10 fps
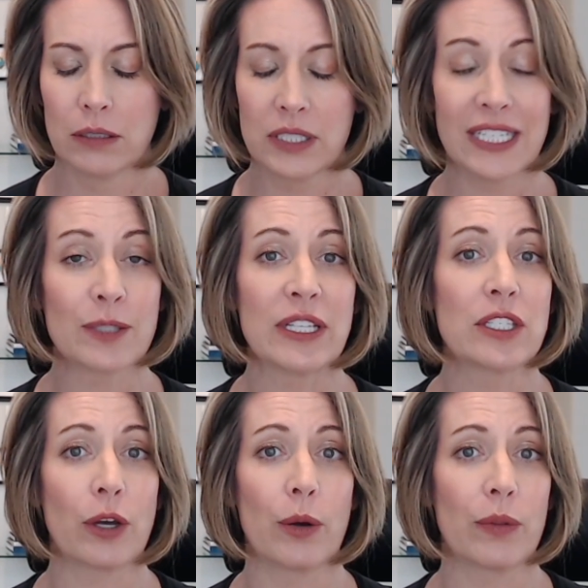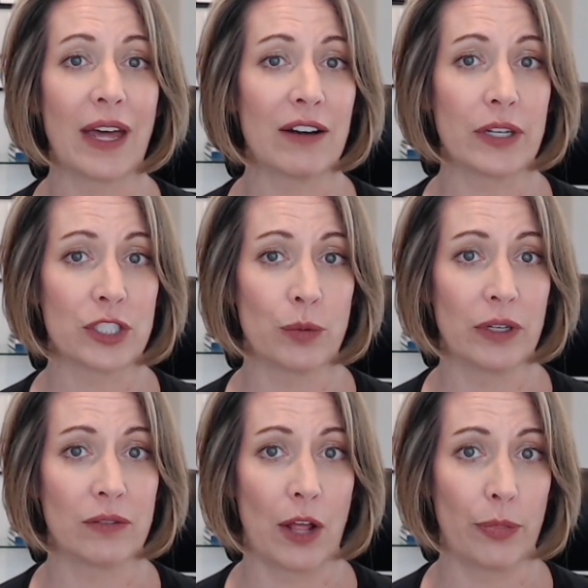6 months ago, that eviction
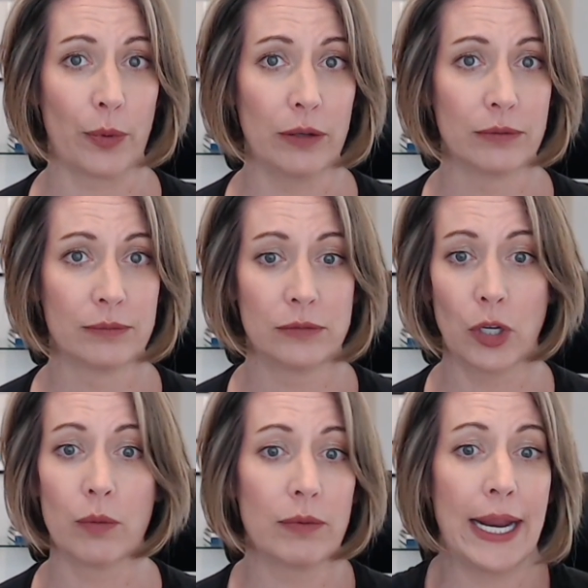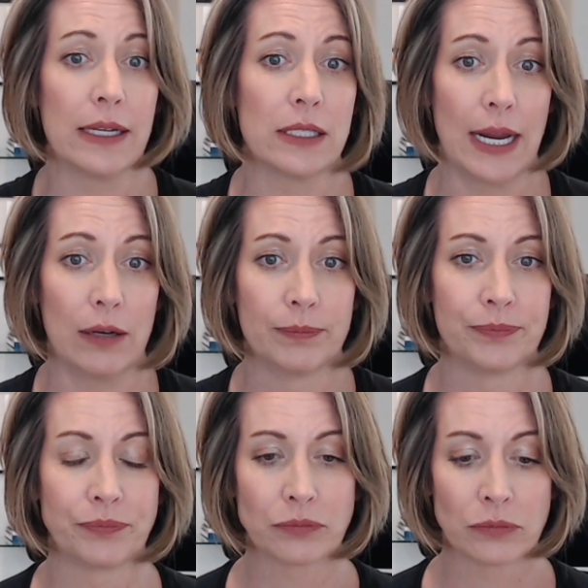would have gone through. No, hands down.
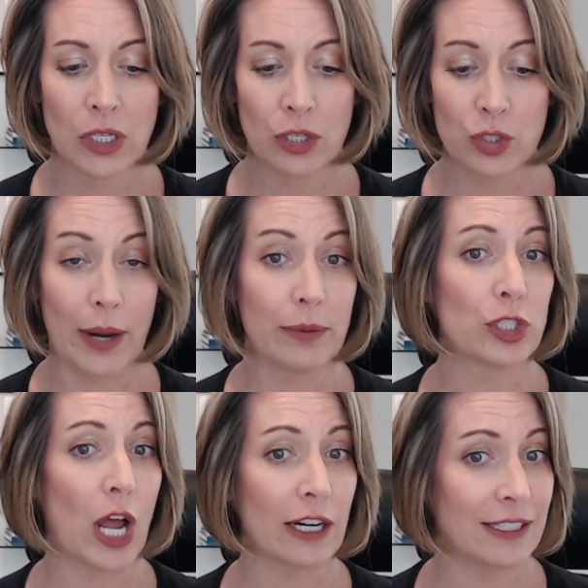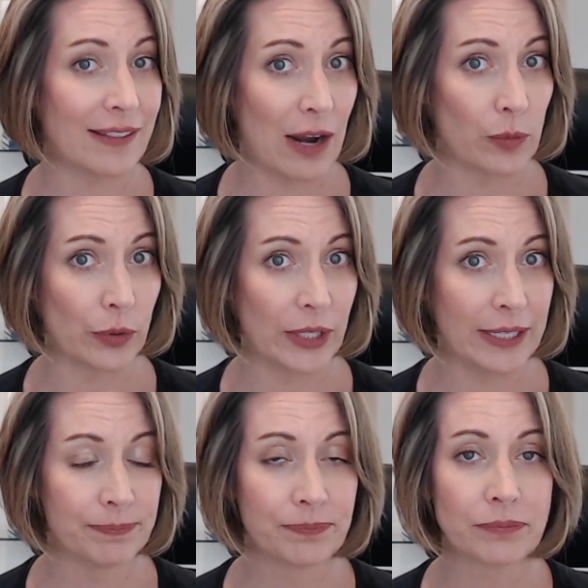So I was shocked at that
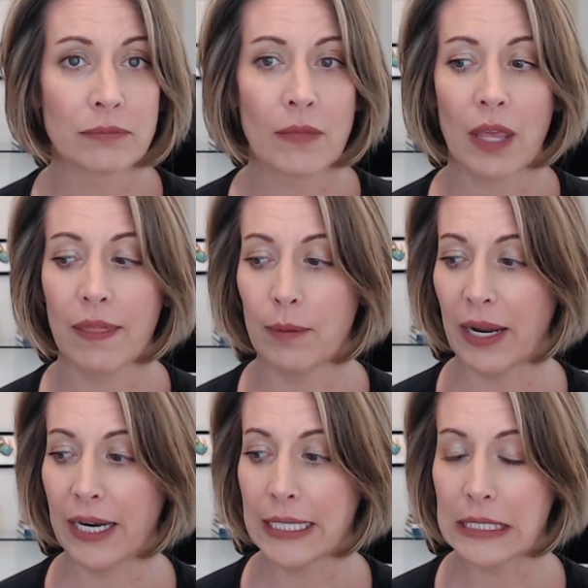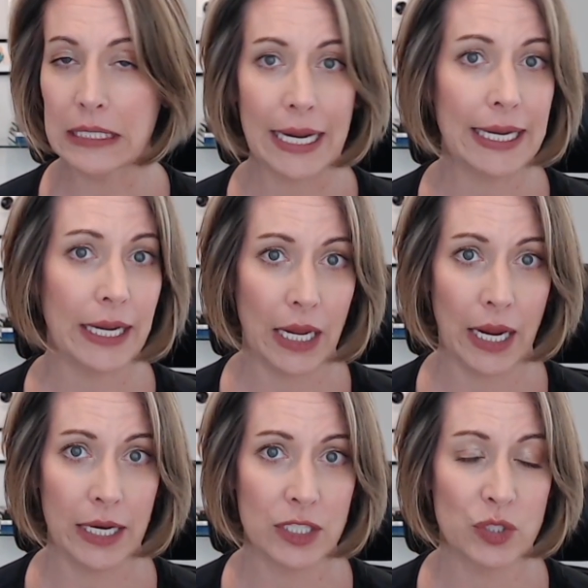ruling. Then my second
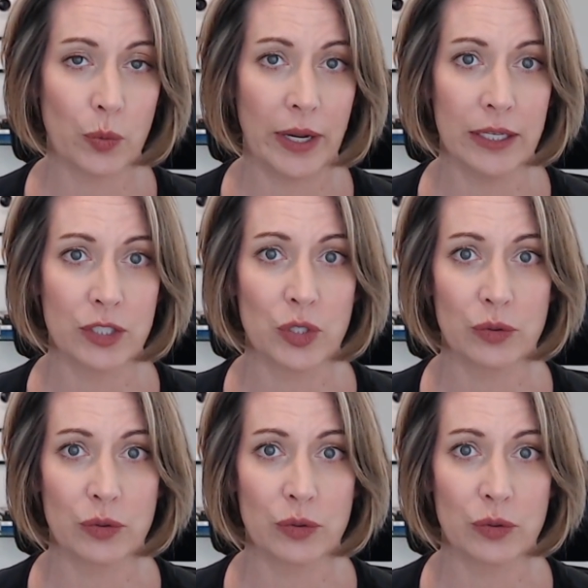case was,